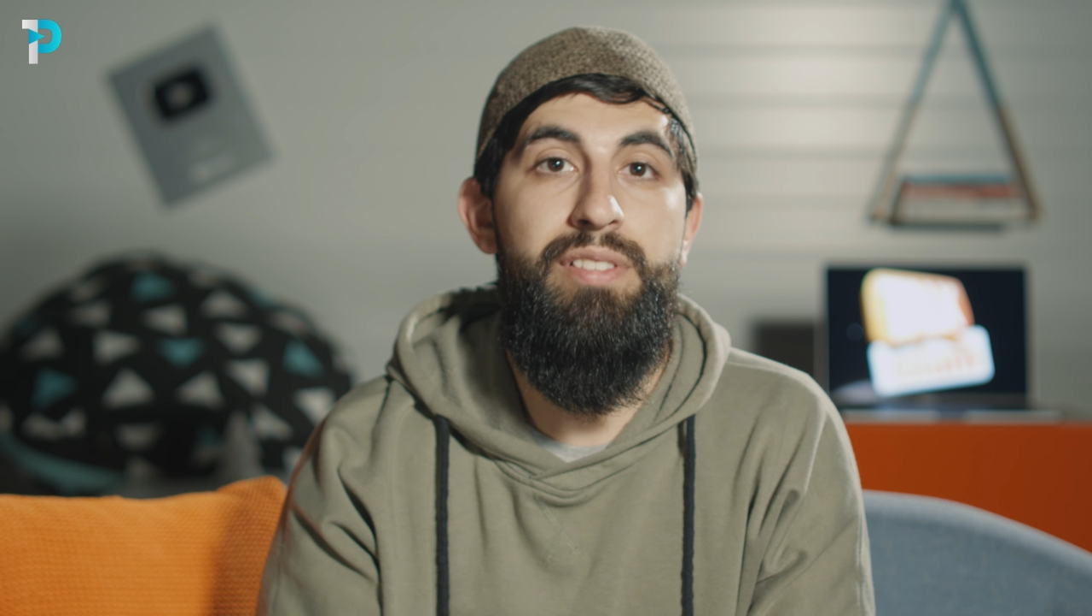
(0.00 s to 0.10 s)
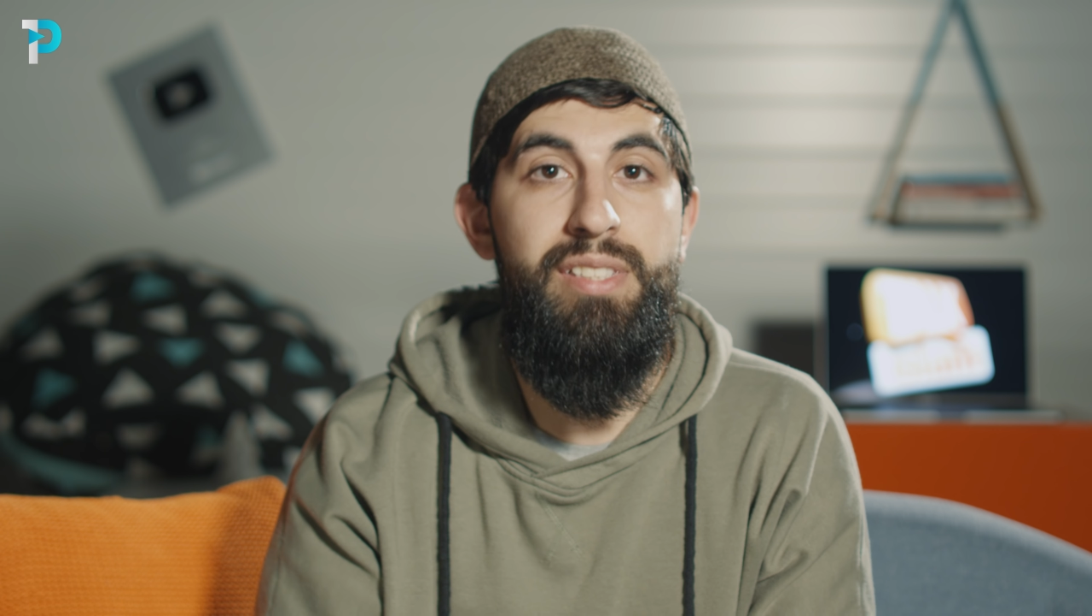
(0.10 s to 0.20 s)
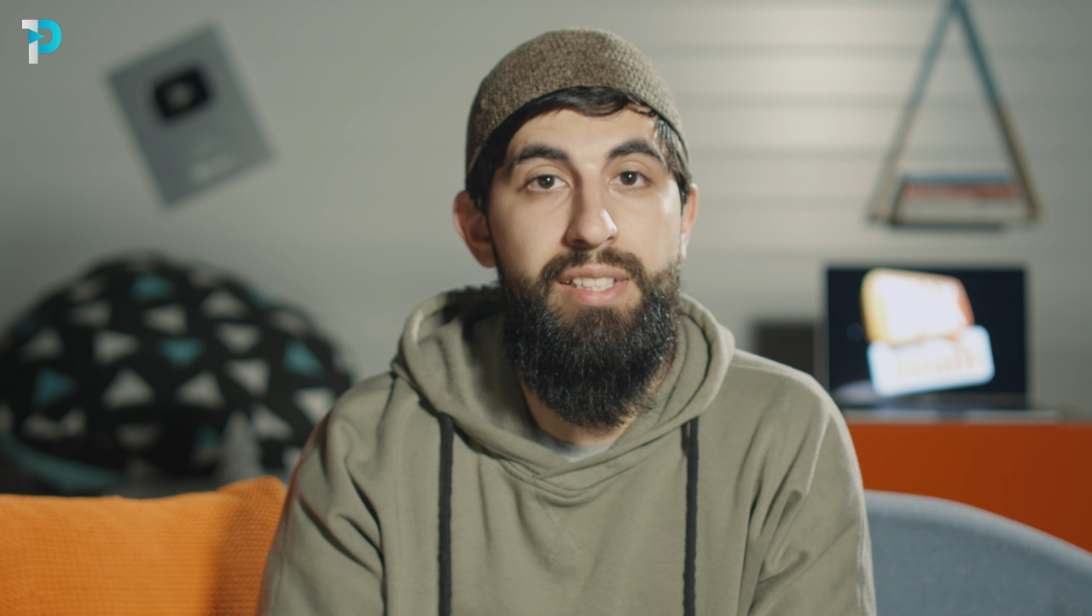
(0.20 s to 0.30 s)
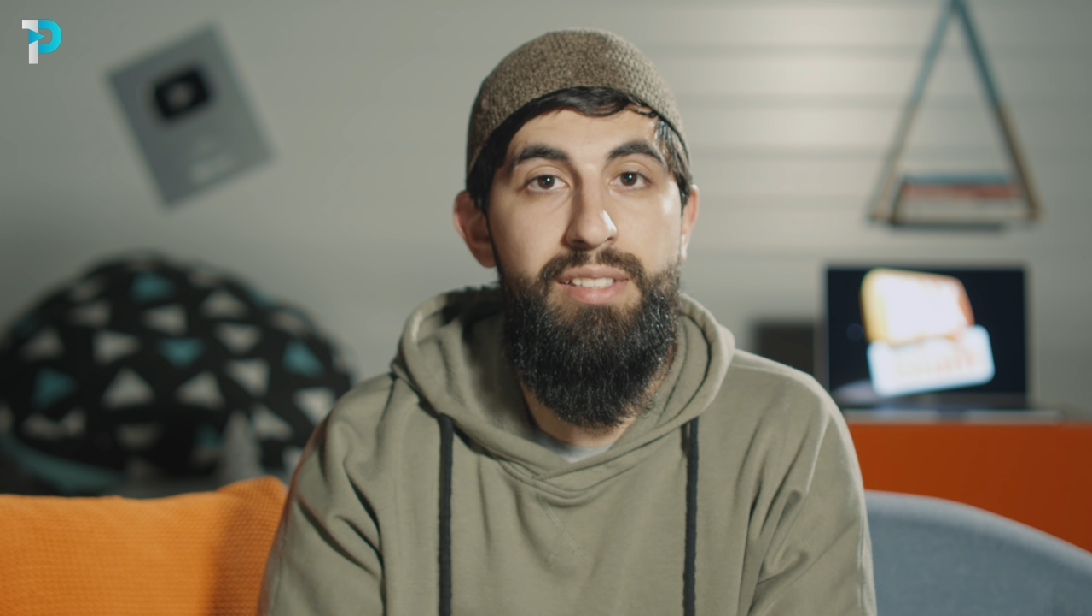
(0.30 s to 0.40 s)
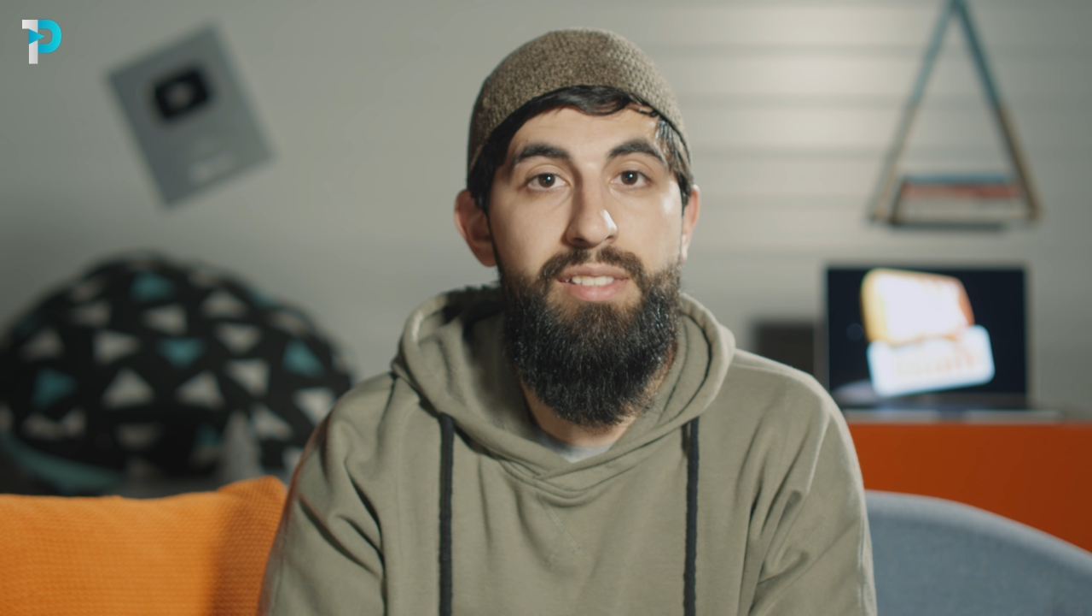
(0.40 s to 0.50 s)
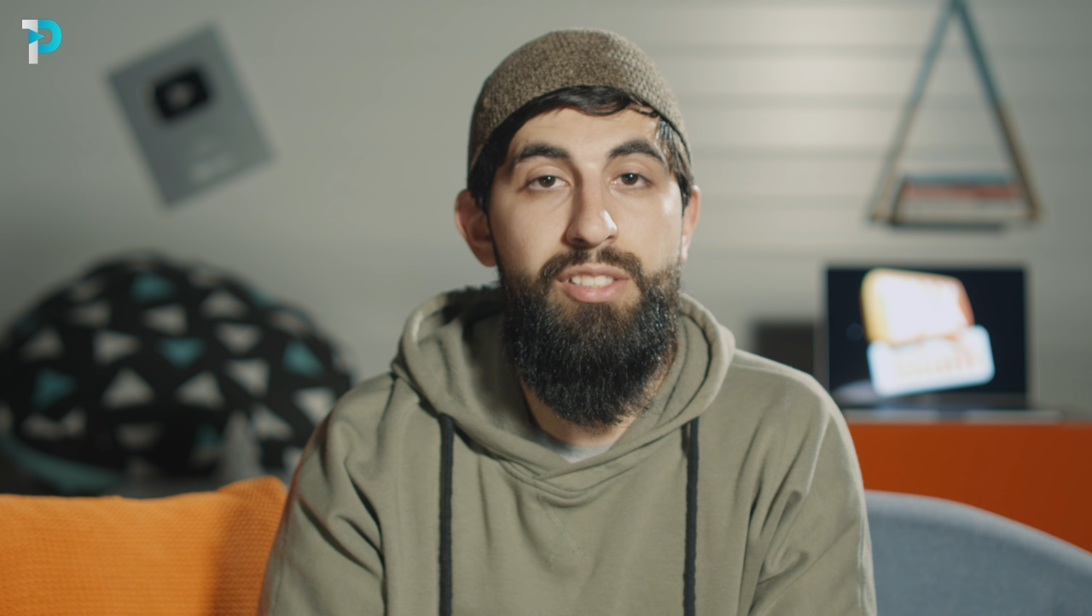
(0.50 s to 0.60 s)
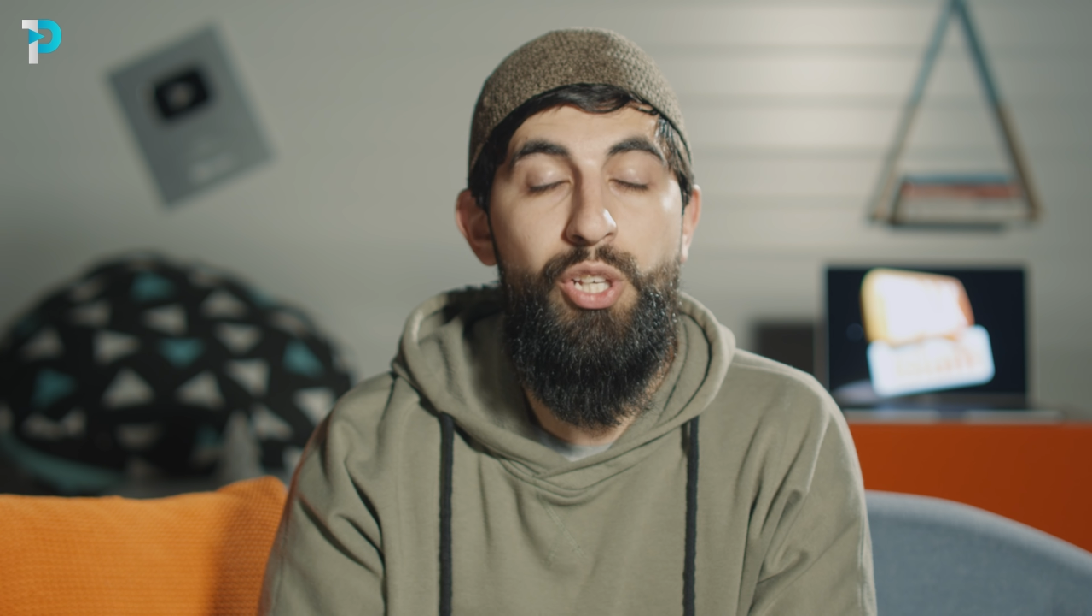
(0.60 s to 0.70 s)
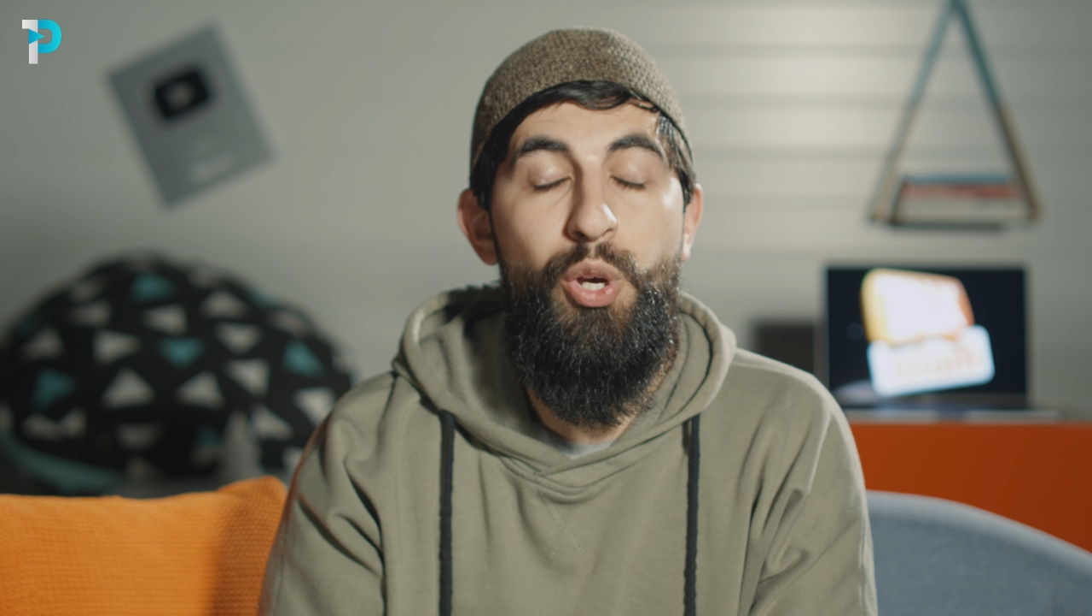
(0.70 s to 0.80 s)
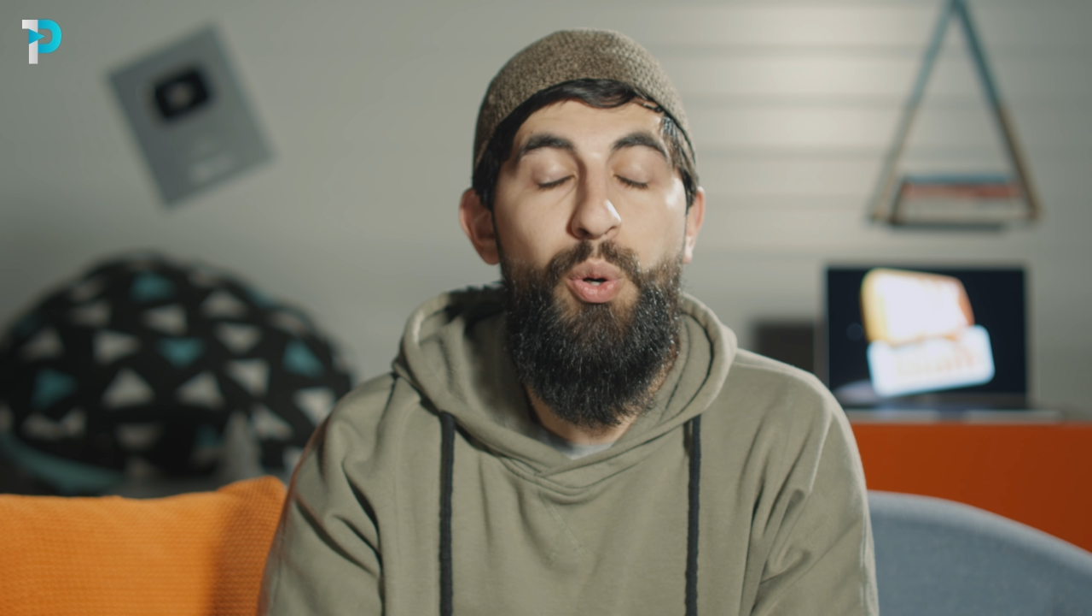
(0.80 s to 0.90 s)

sins.